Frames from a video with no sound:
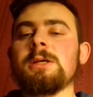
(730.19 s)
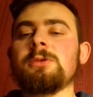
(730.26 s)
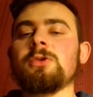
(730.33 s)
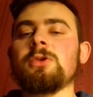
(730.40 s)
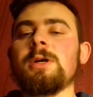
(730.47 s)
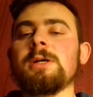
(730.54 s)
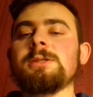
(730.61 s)

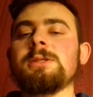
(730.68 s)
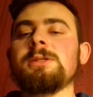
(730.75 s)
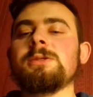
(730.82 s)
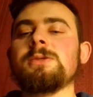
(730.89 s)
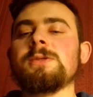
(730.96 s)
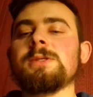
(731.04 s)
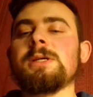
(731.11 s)
attracted
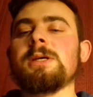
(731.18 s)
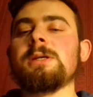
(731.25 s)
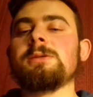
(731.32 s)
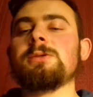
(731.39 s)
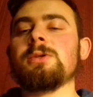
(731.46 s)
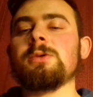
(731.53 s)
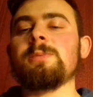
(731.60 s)
to the
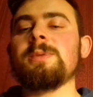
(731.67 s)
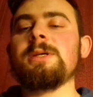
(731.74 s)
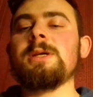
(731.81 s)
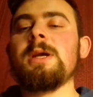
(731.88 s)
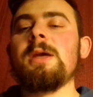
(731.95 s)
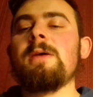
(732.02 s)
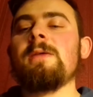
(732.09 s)
topic
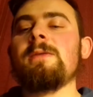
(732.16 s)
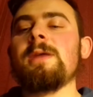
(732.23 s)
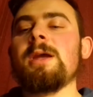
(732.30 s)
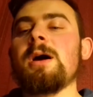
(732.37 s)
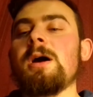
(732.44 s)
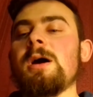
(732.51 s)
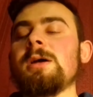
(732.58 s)
they
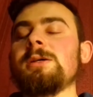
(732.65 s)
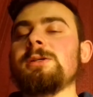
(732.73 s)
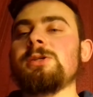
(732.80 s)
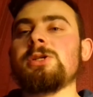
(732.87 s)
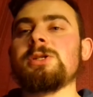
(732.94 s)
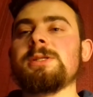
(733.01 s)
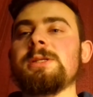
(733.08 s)
are
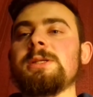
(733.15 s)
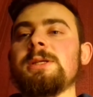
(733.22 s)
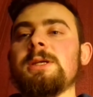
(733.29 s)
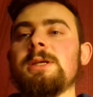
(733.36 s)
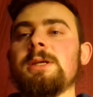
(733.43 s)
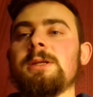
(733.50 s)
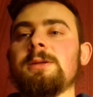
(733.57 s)
interested
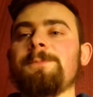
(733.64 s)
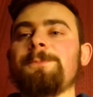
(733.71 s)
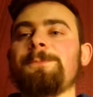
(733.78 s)
in.